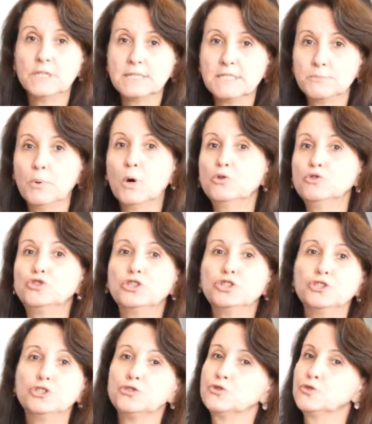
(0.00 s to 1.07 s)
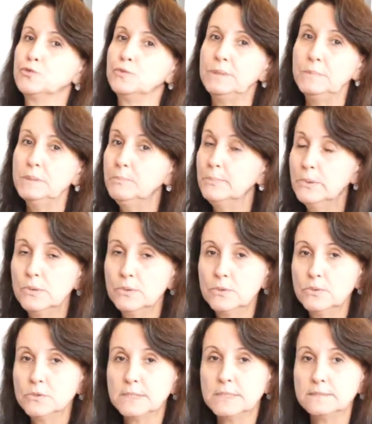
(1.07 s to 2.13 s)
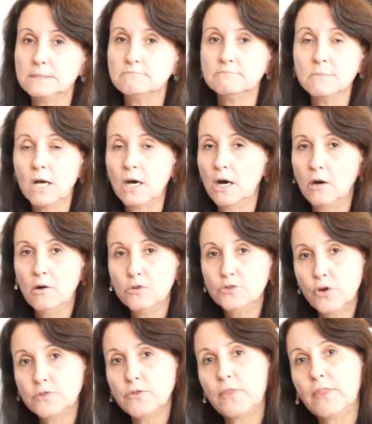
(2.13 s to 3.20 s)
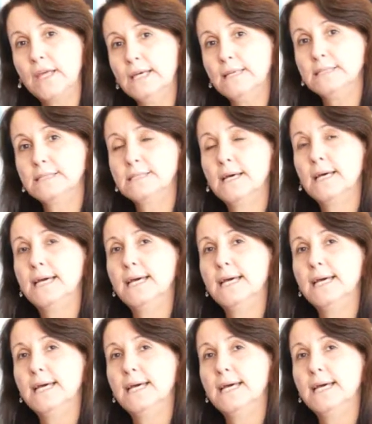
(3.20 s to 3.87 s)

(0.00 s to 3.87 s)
exposure to swimming pools and all those things,